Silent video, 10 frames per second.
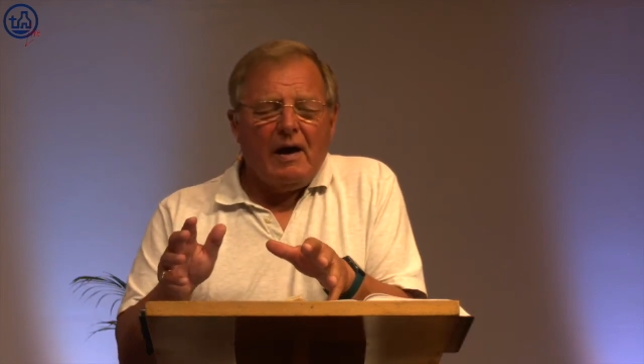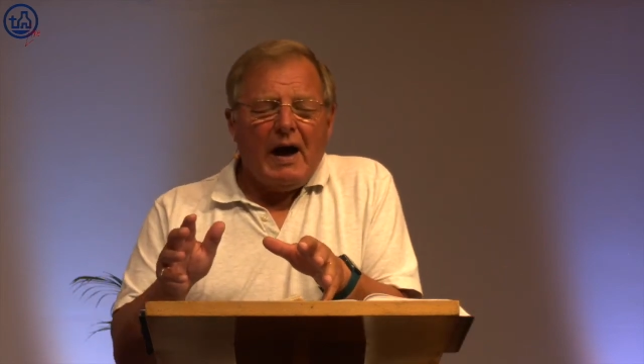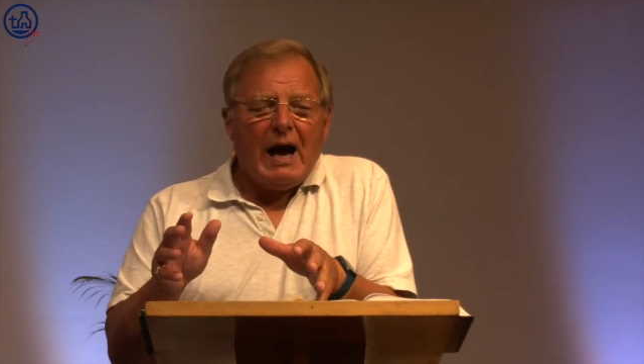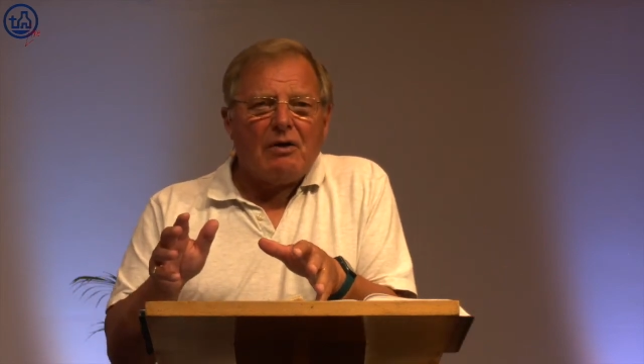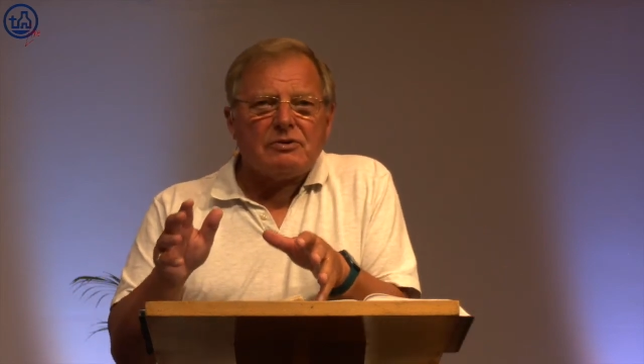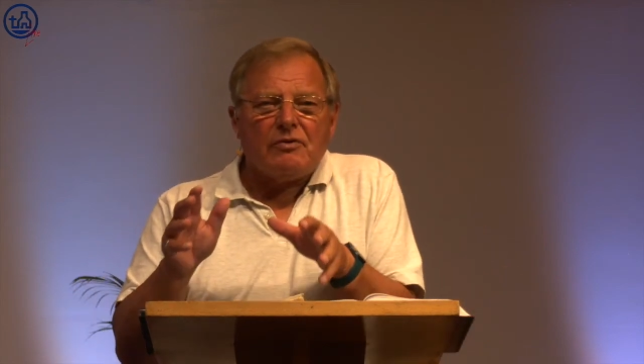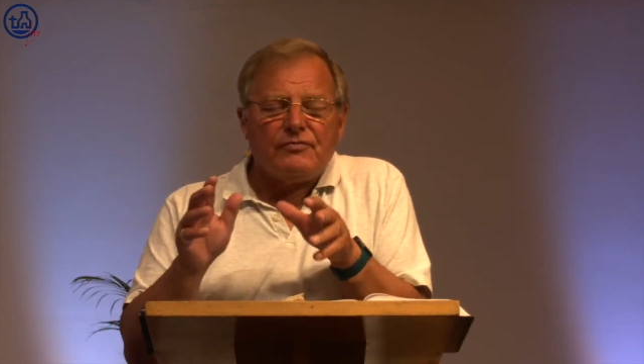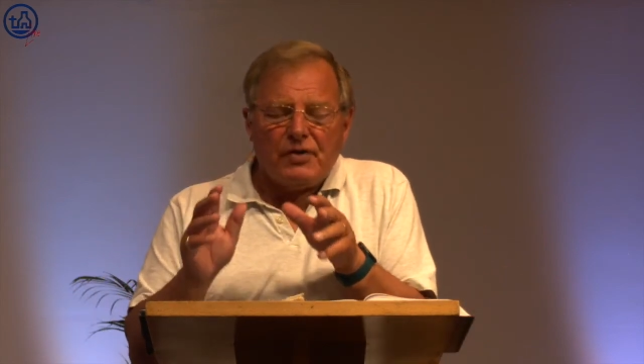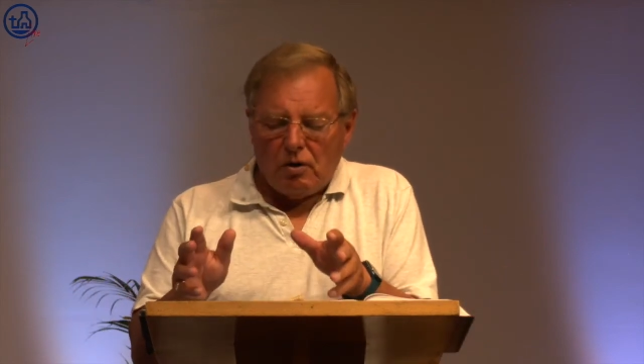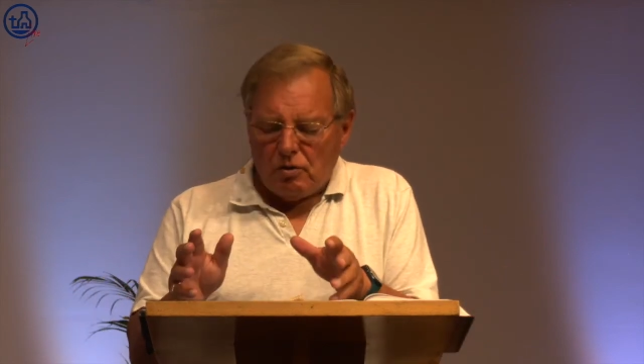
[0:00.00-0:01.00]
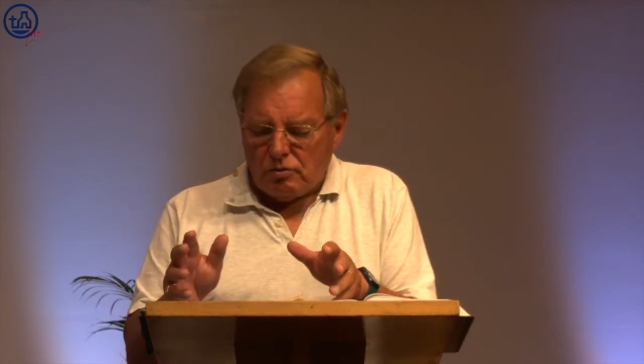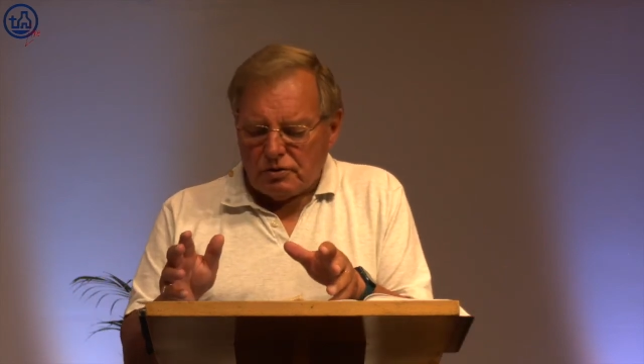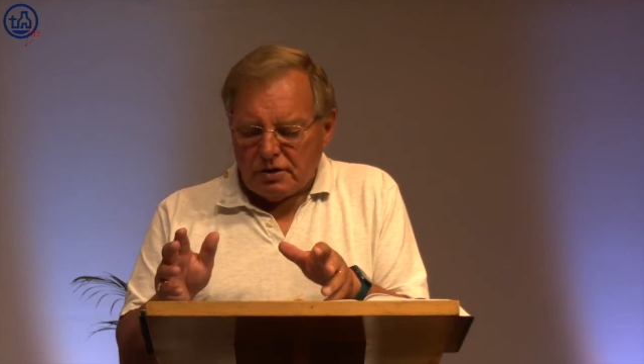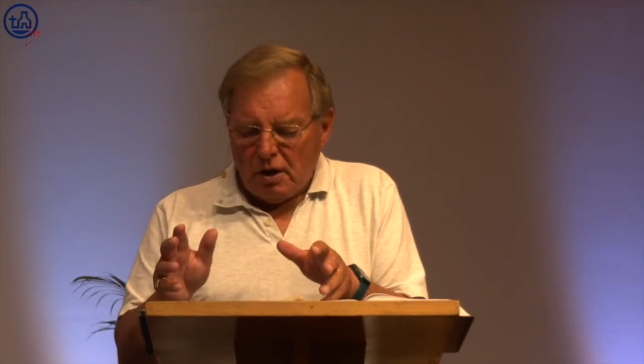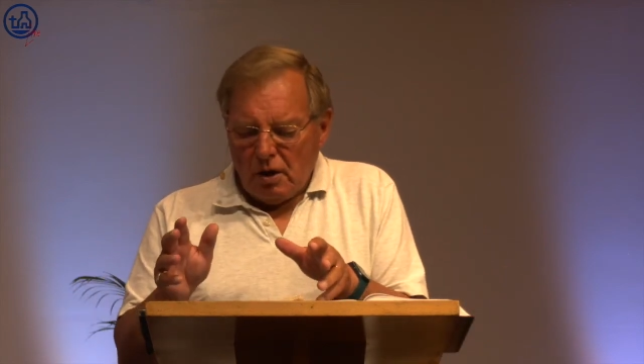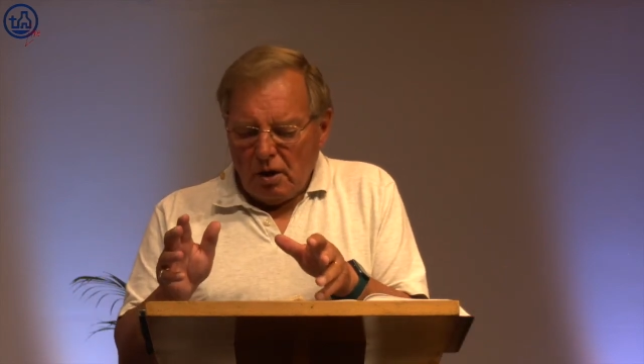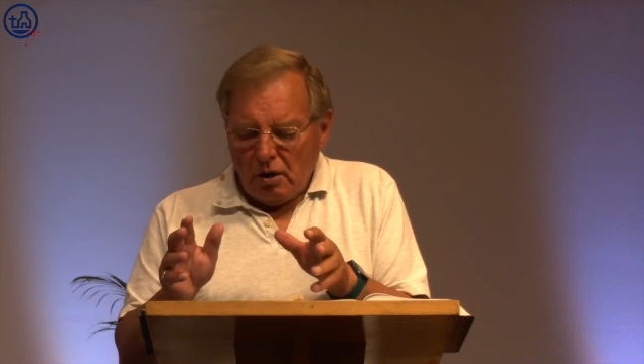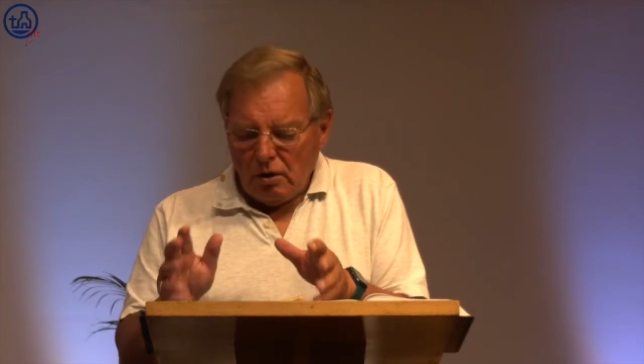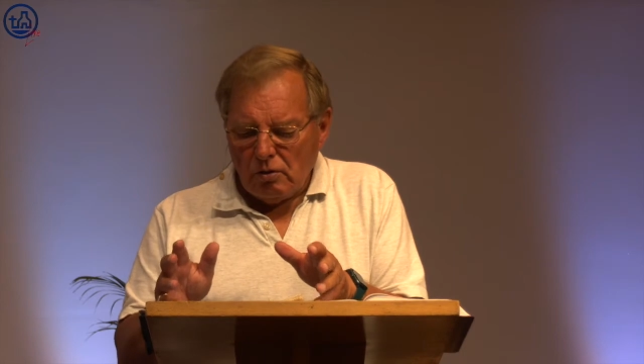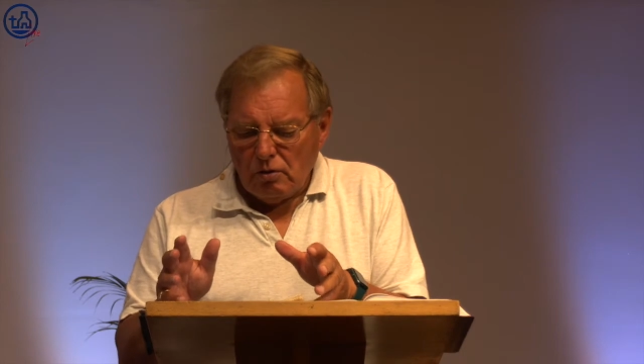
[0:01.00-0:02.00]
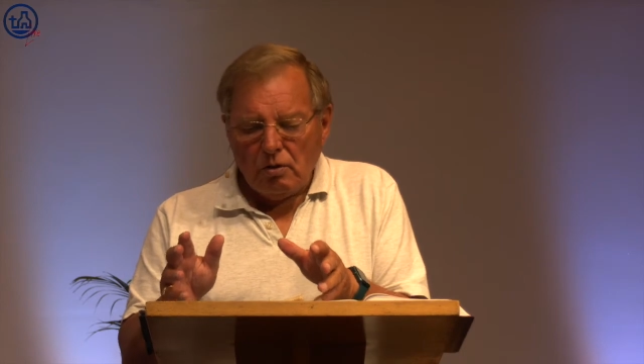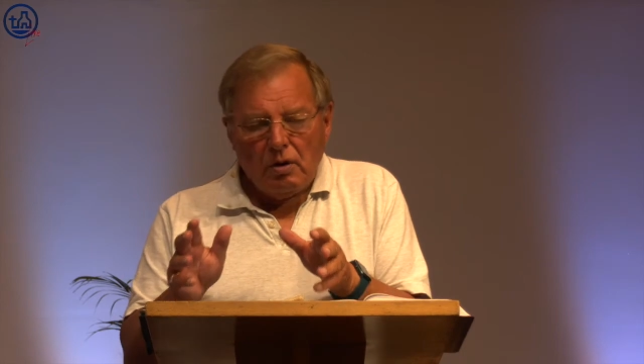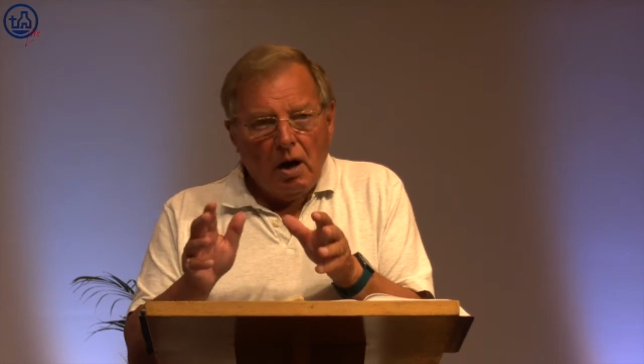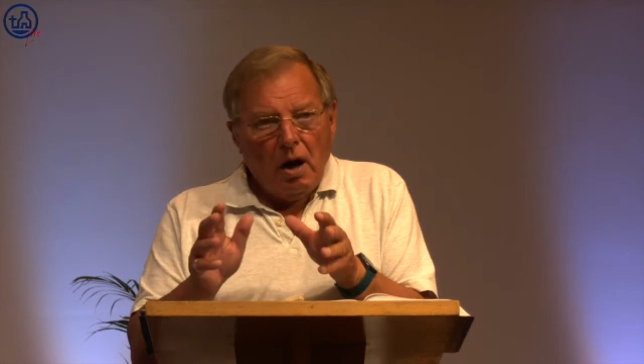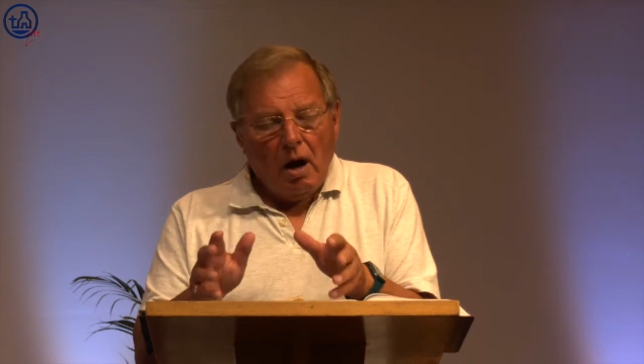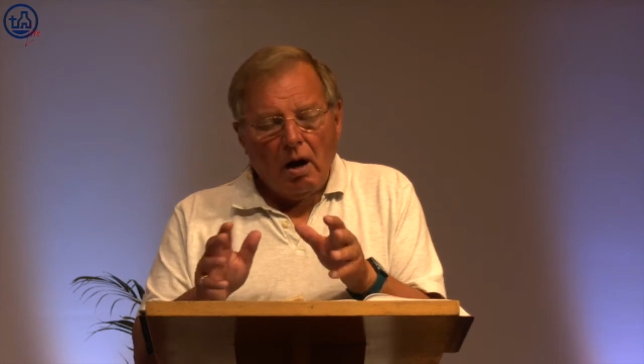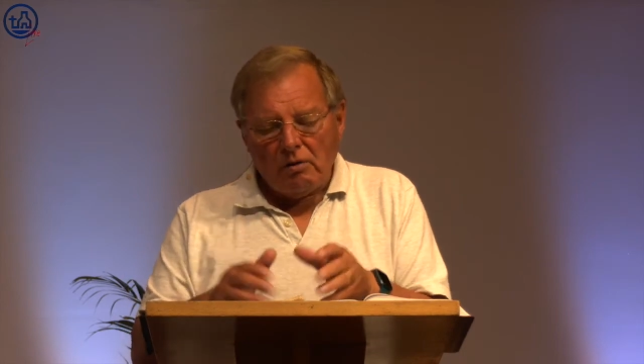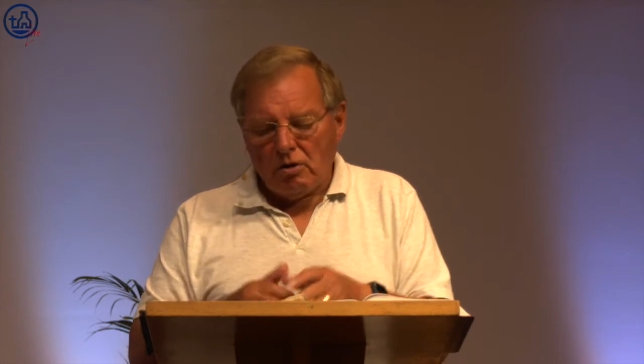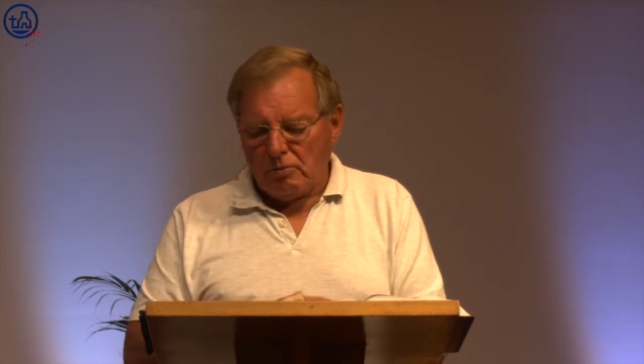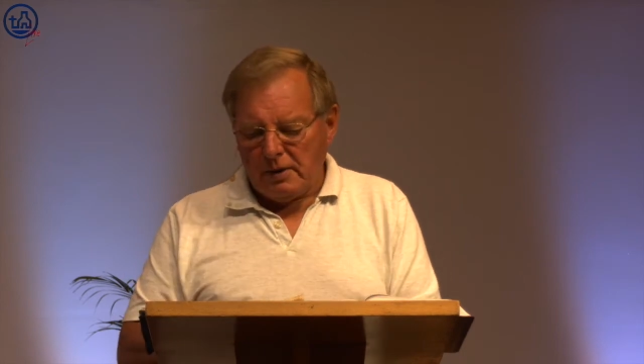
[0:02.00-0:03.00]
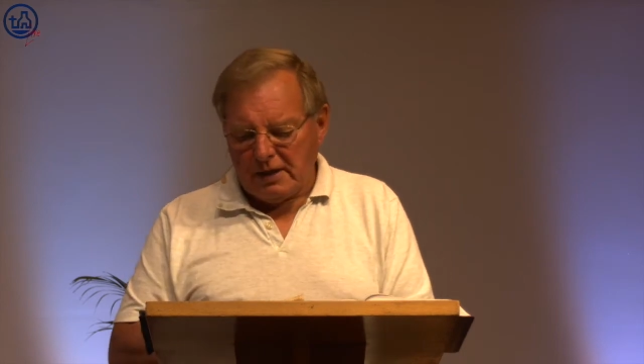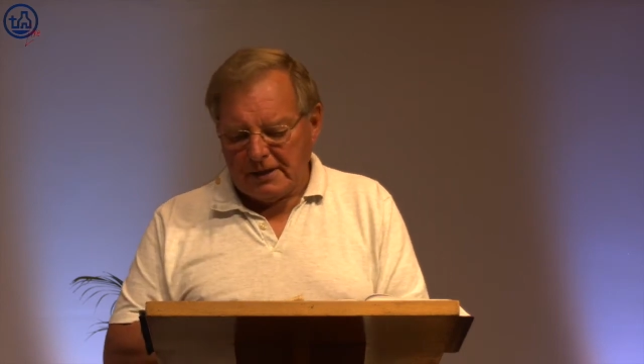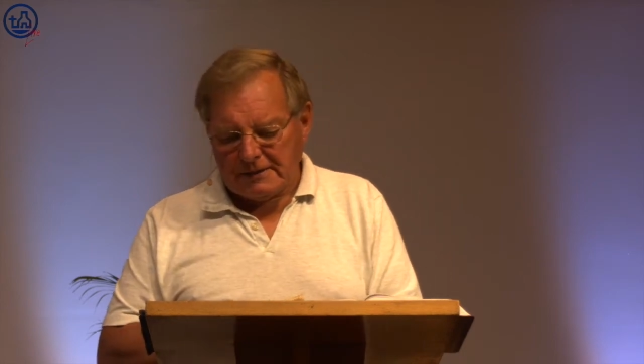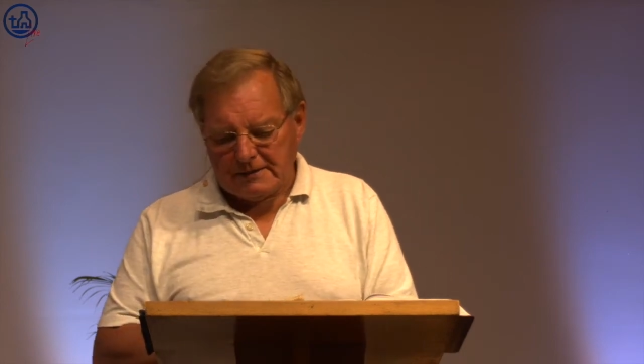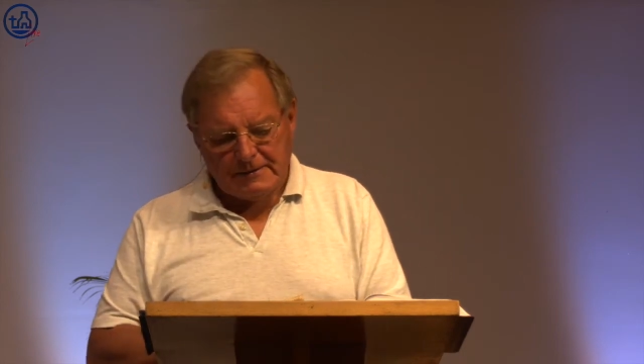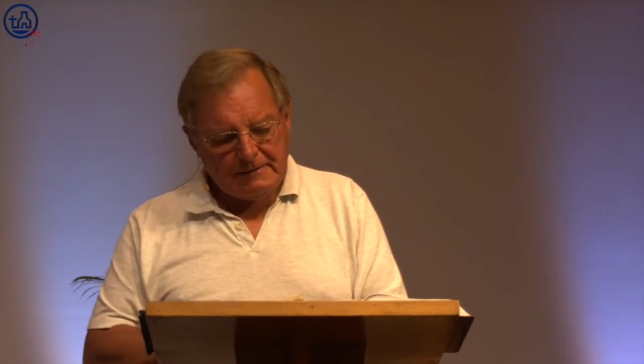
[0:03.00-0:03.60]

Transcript: out of those who are obedient.